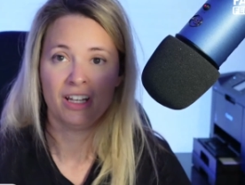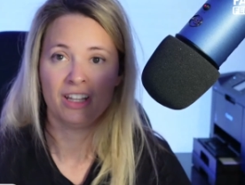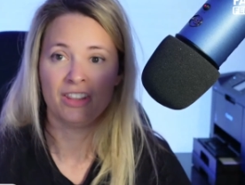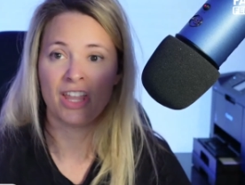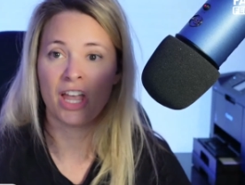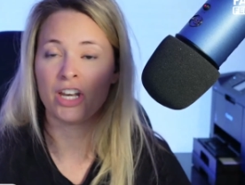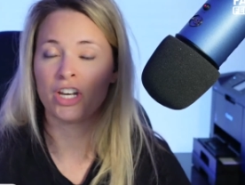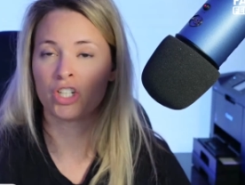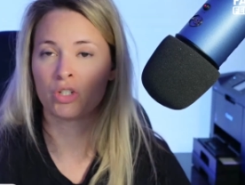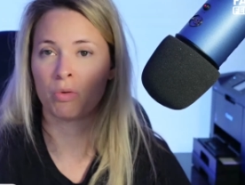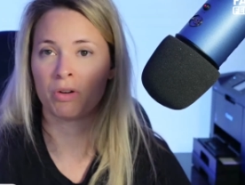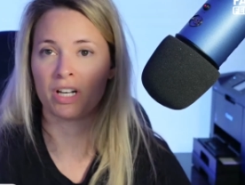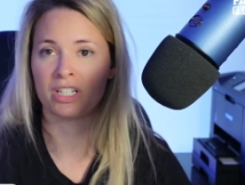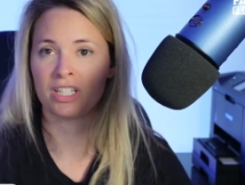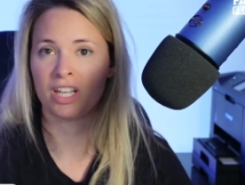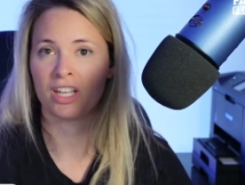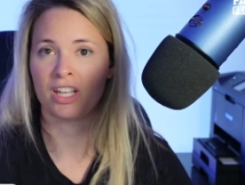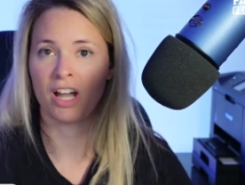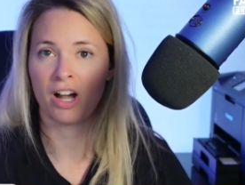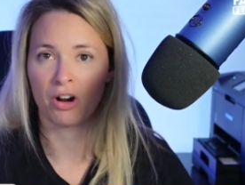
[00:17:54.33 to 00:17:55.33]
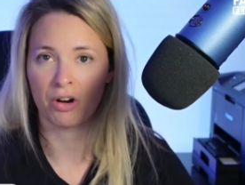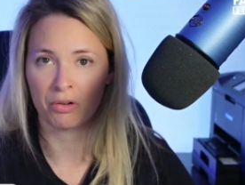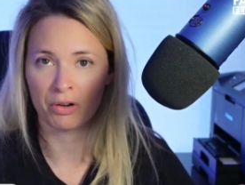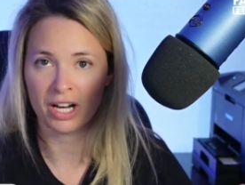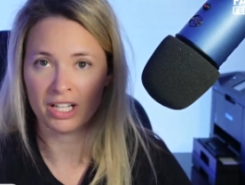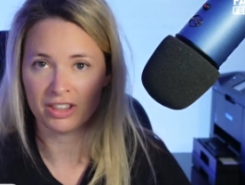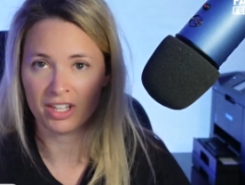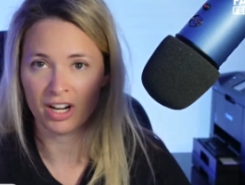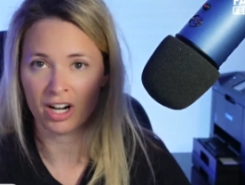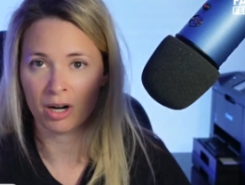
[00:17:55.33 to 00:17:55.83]
they just want to tell you how
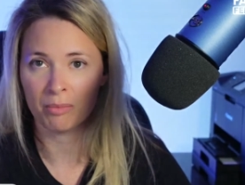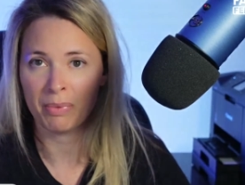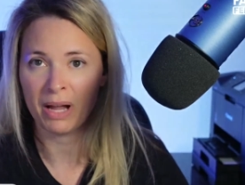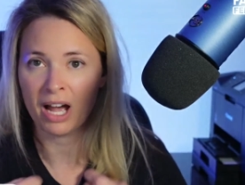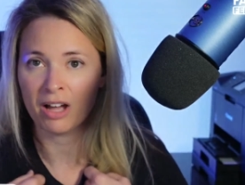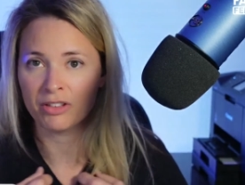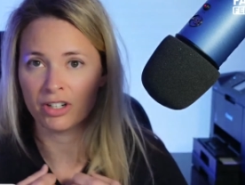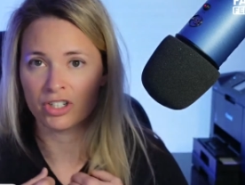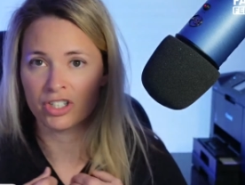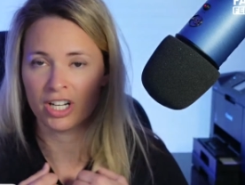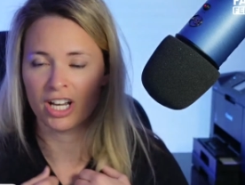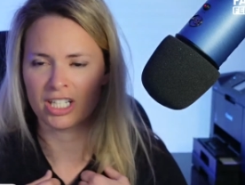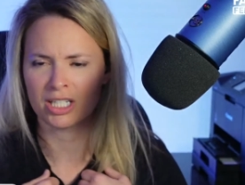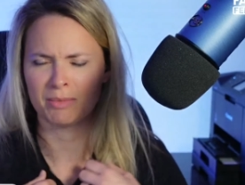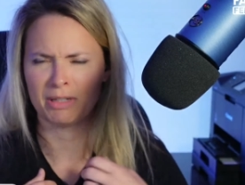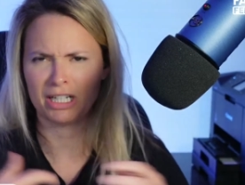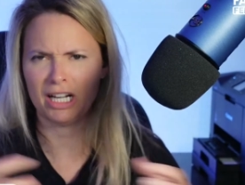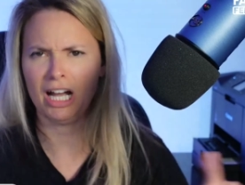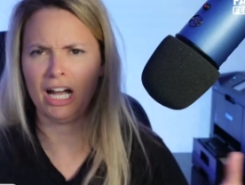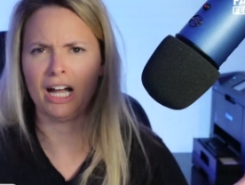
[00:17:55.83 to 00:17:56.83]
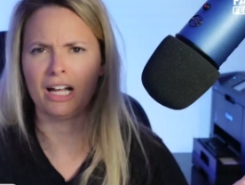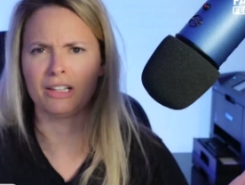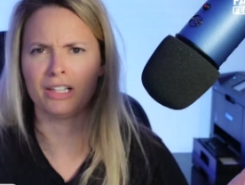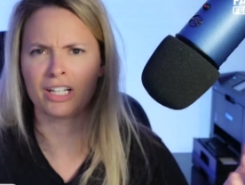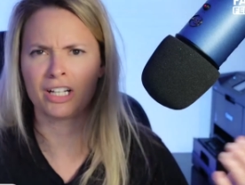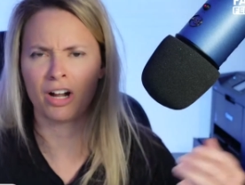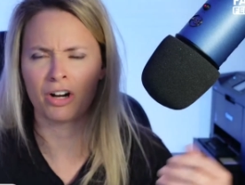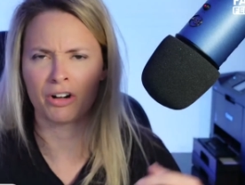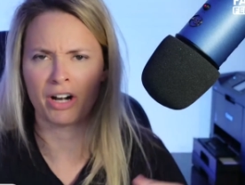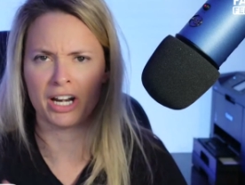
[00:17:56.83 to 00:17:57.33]
great they are and pound their chest and like, look
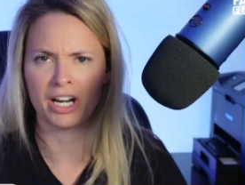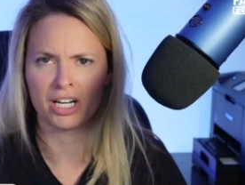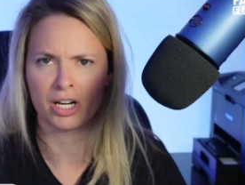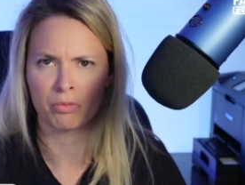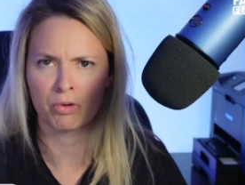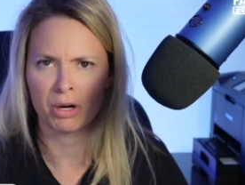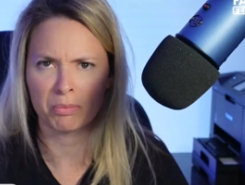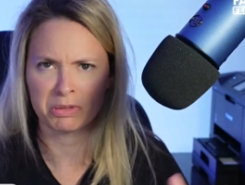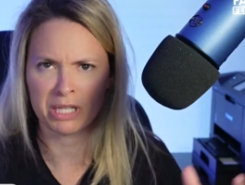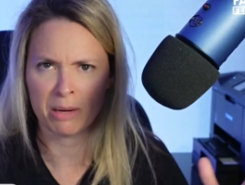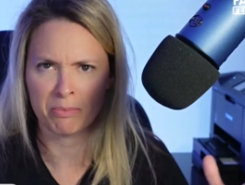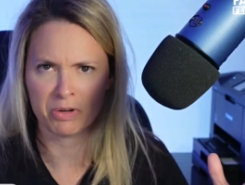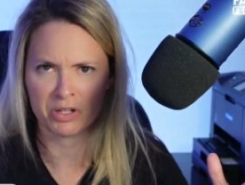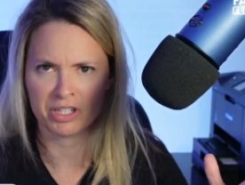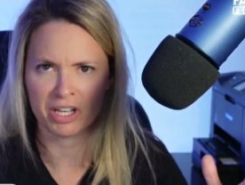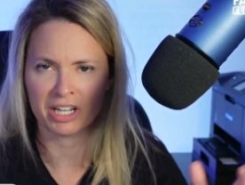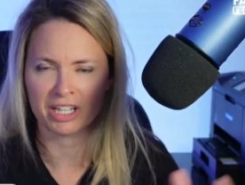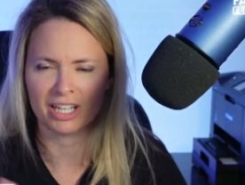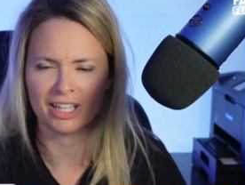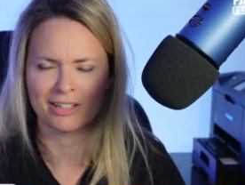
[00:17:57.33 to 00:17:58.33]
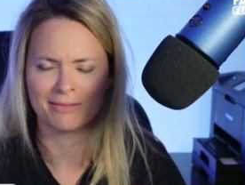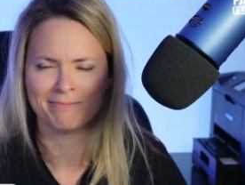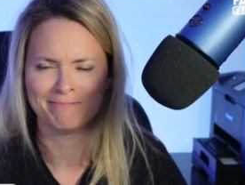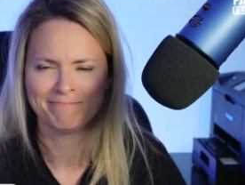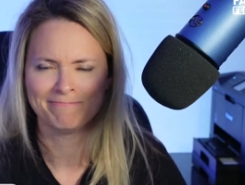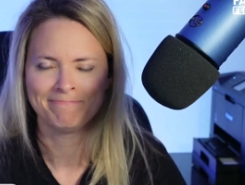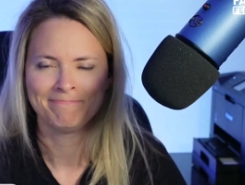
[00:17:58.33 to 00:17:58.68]
how great it is. We're up 10% again.